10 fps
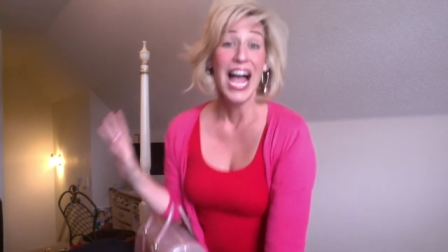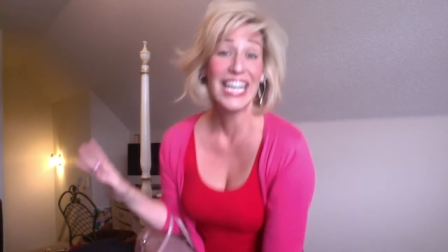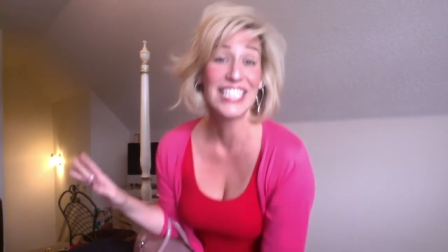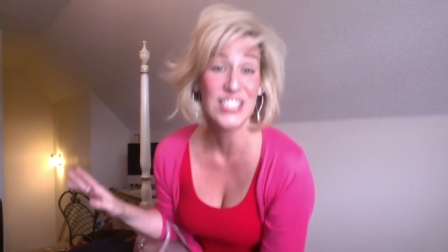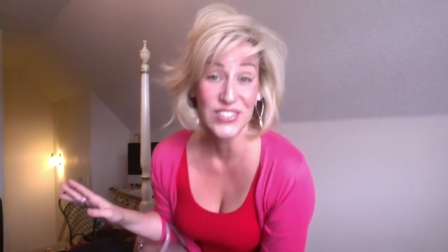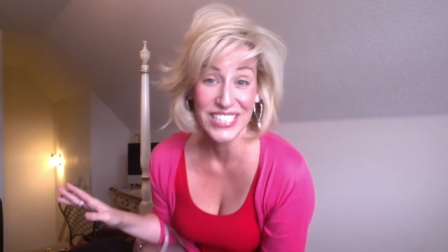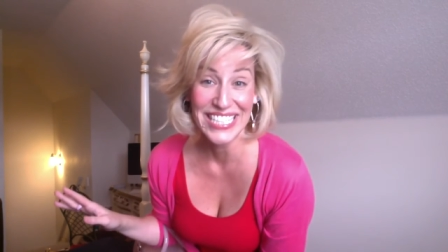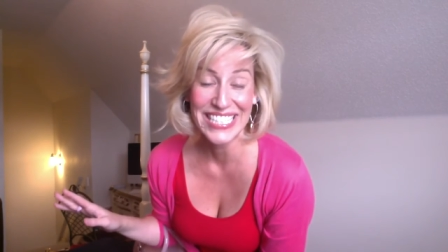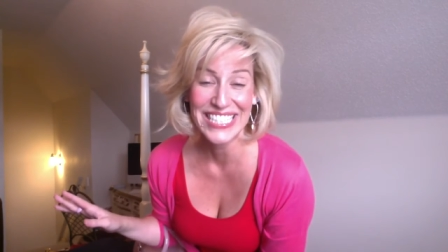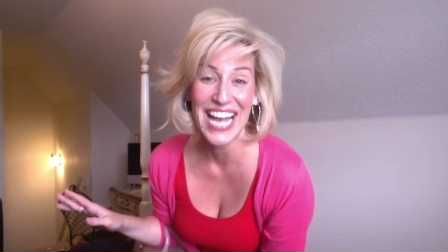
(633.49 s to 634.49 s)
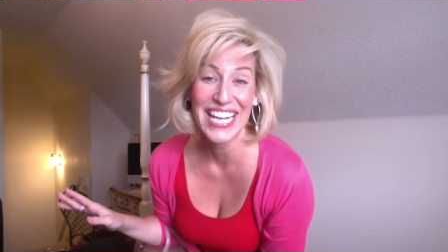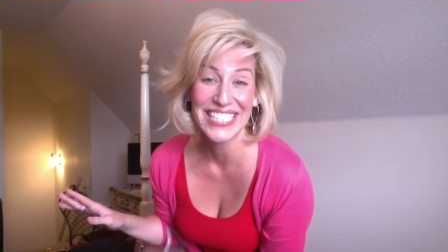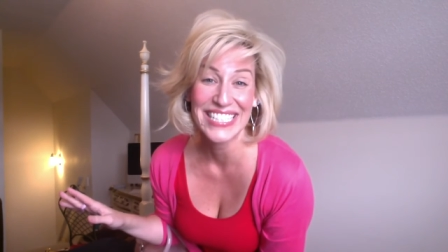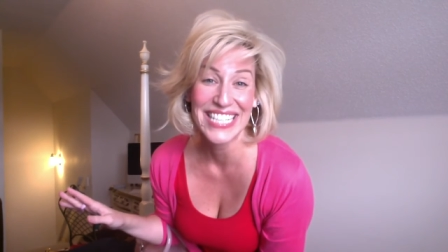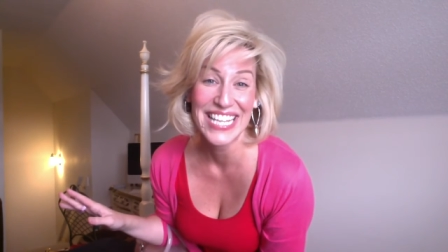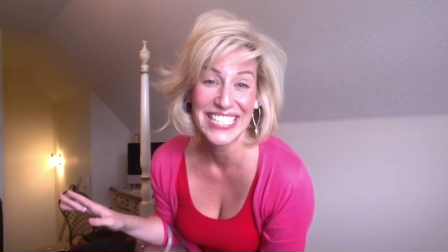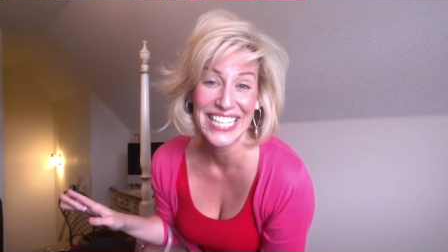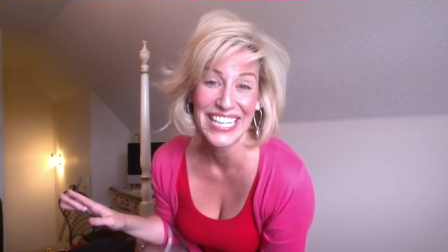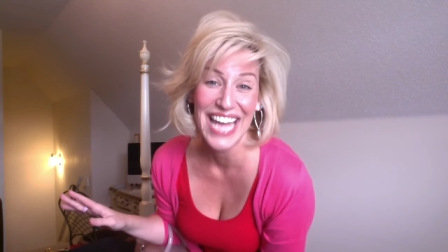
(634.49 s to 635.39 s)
It's already uh, 10 and a,